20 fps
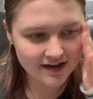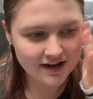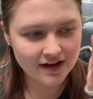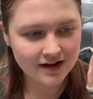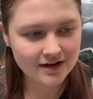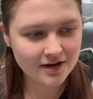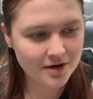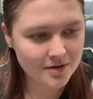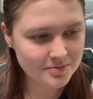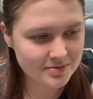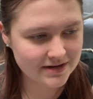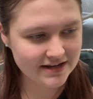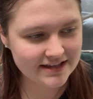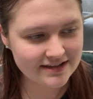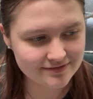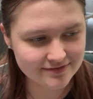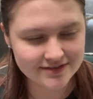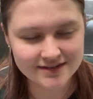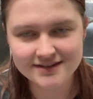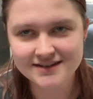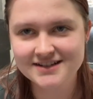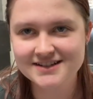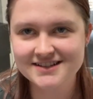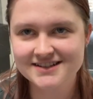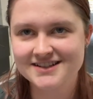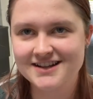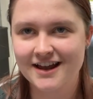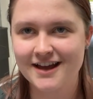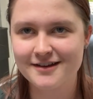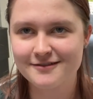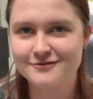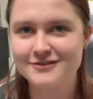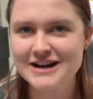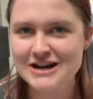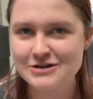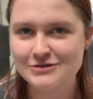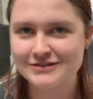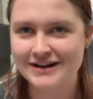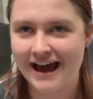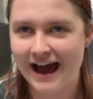I can't believe that this is like
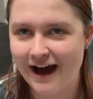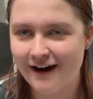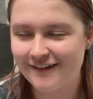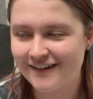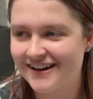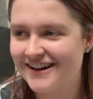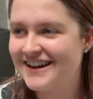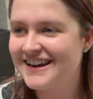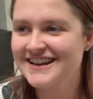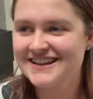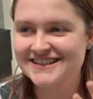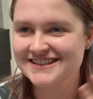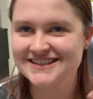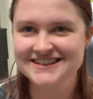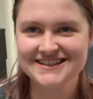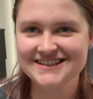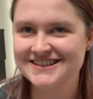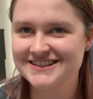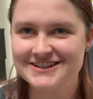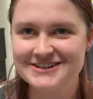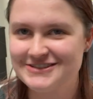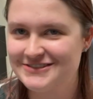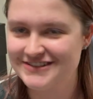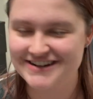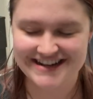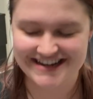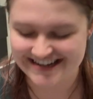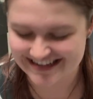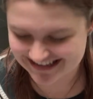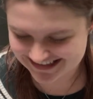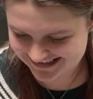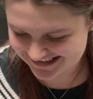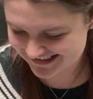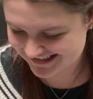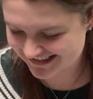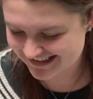real now. It's just so weird.